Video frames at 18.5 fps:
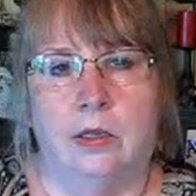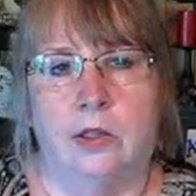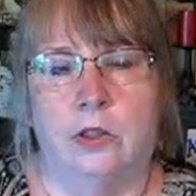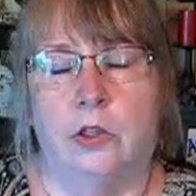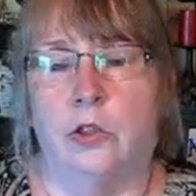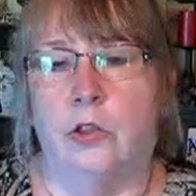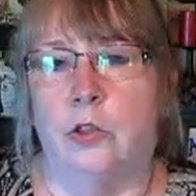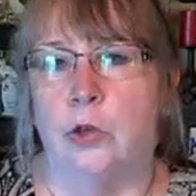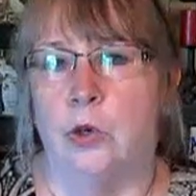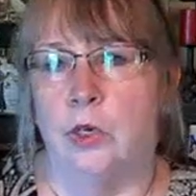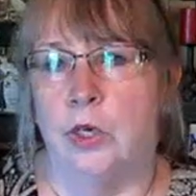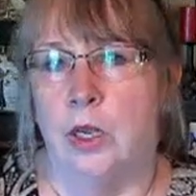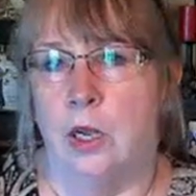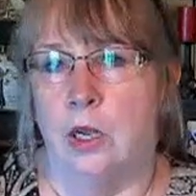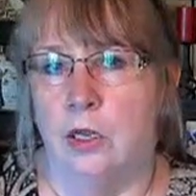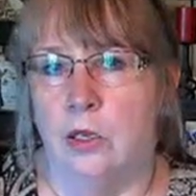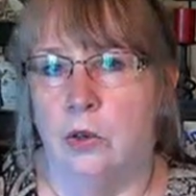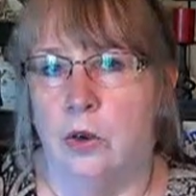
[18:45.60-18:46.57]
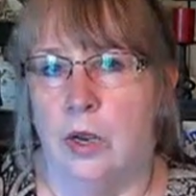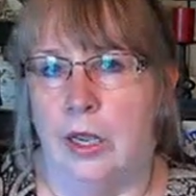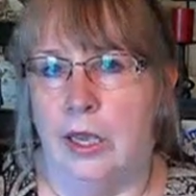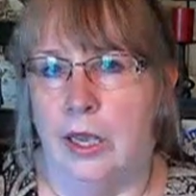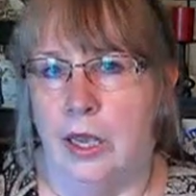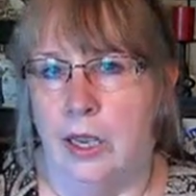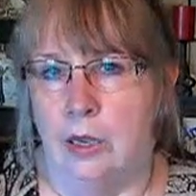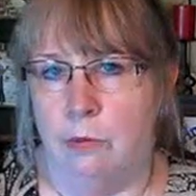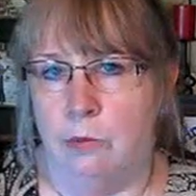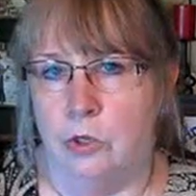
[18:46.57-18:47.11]
the third color I
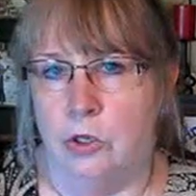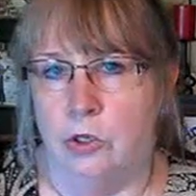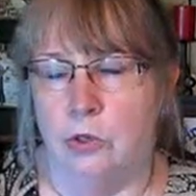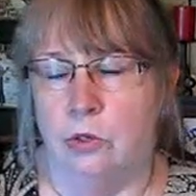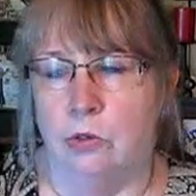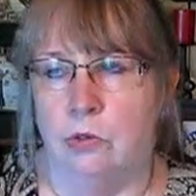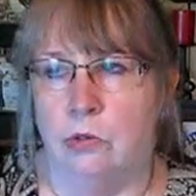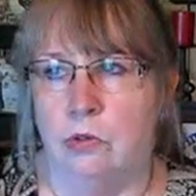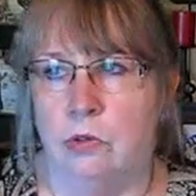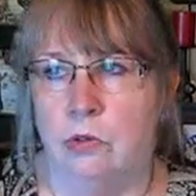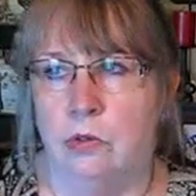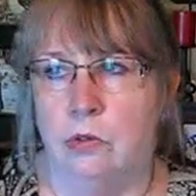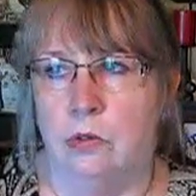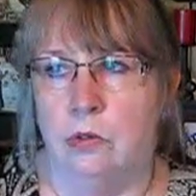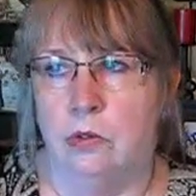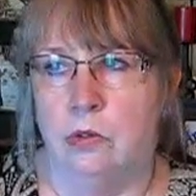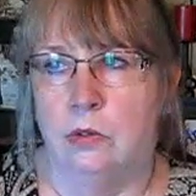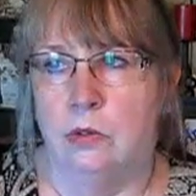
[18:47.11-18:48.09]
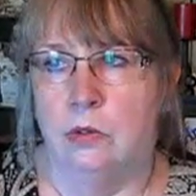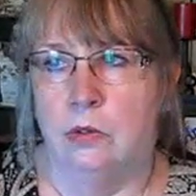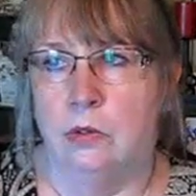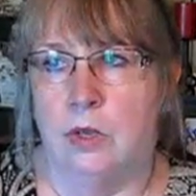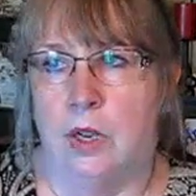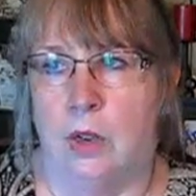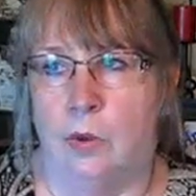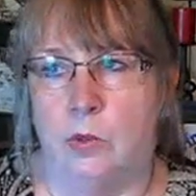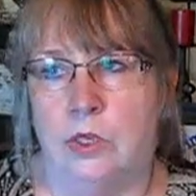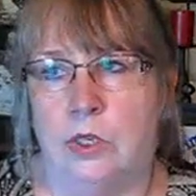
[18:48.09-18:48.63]
came to,
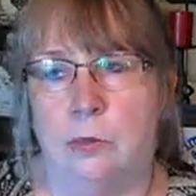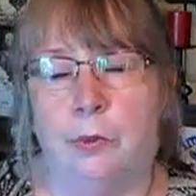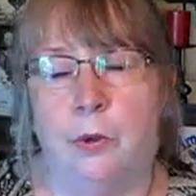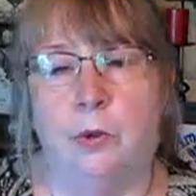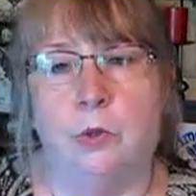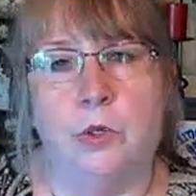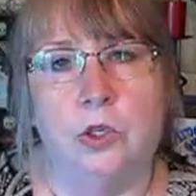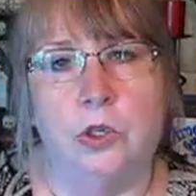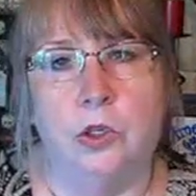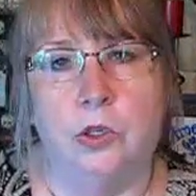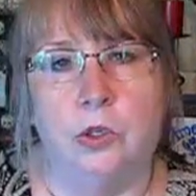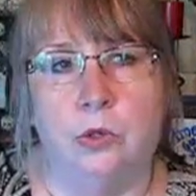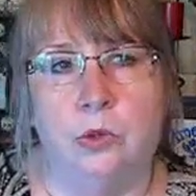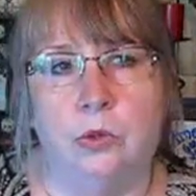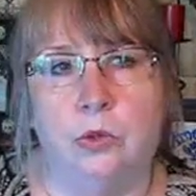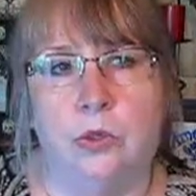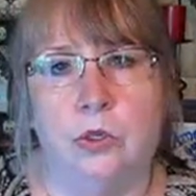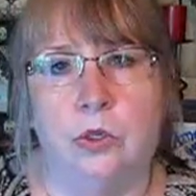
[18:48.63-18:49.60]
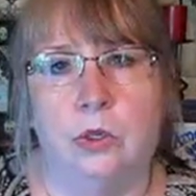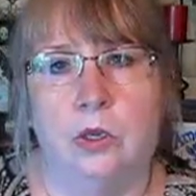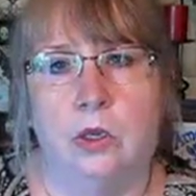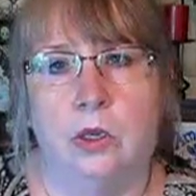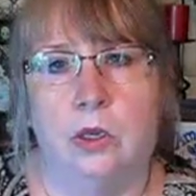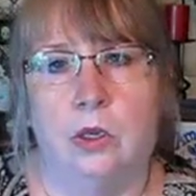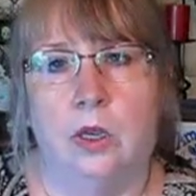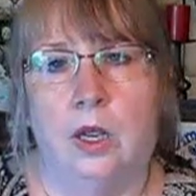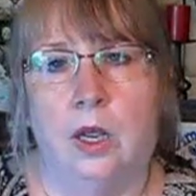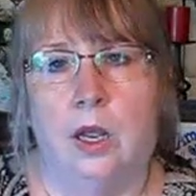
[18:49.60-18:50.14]
I was supposed to use,
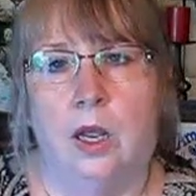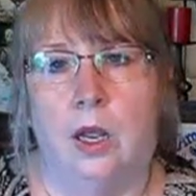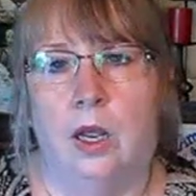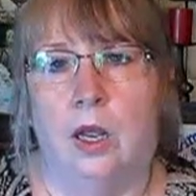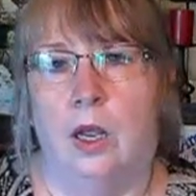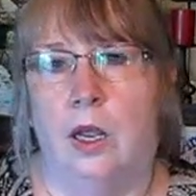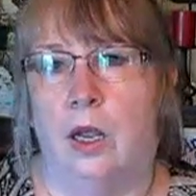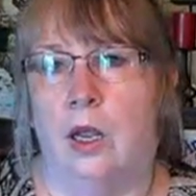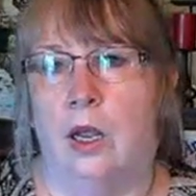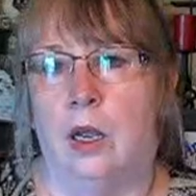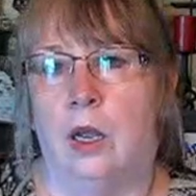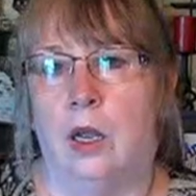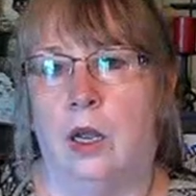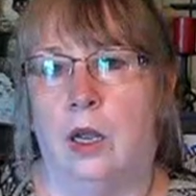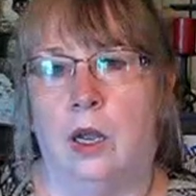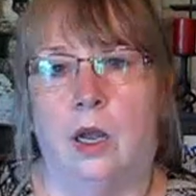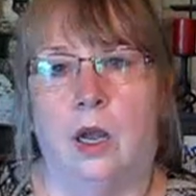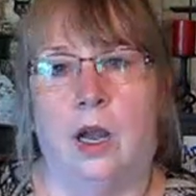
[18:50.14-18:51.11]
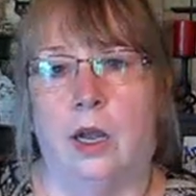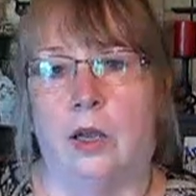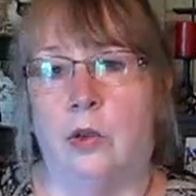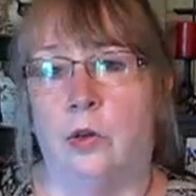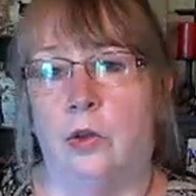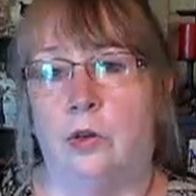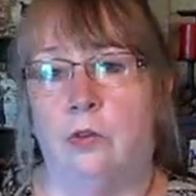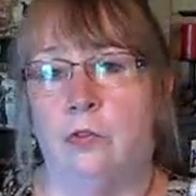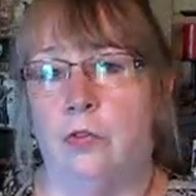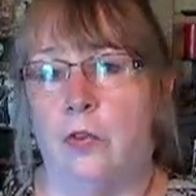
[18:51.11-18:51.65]
I
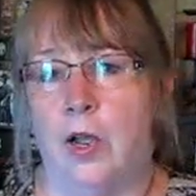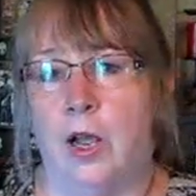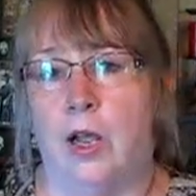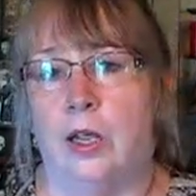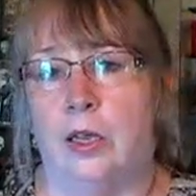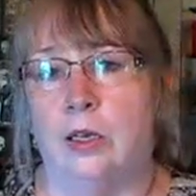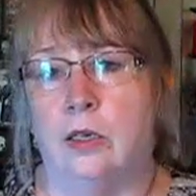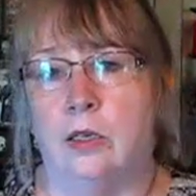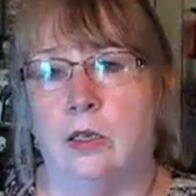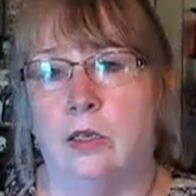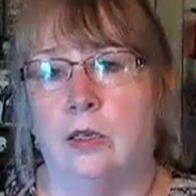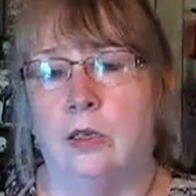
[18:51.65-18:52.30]
couldn't find.